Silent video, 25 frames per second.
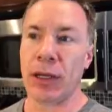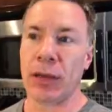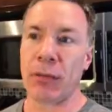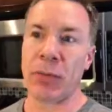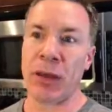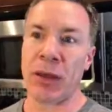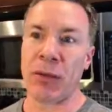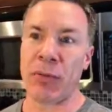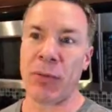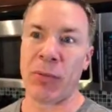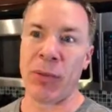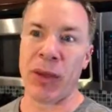
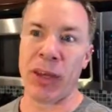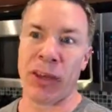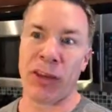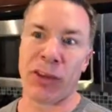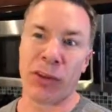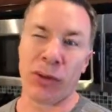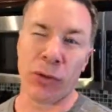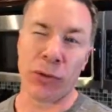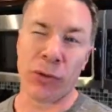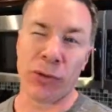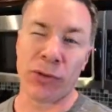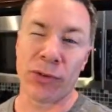Maybe
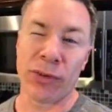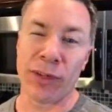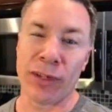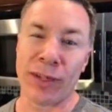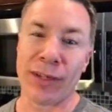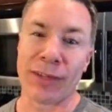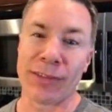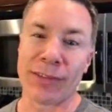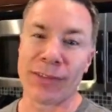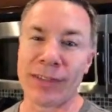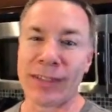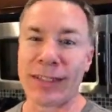make those
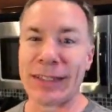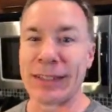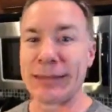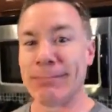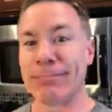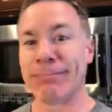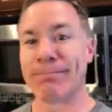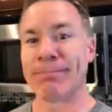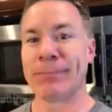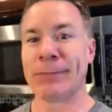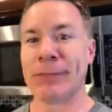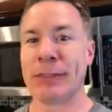things that
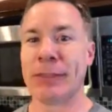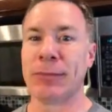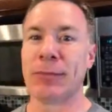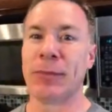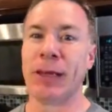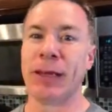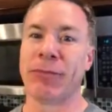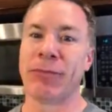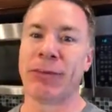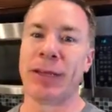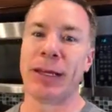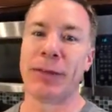
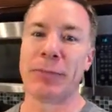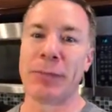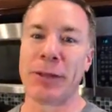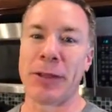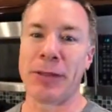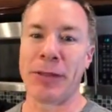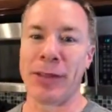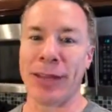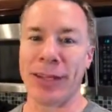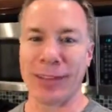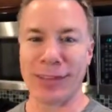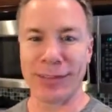my family
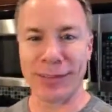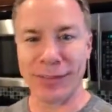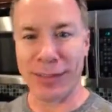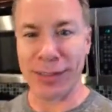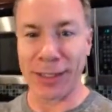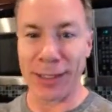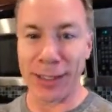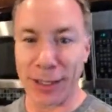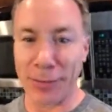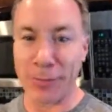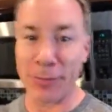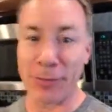thinks stink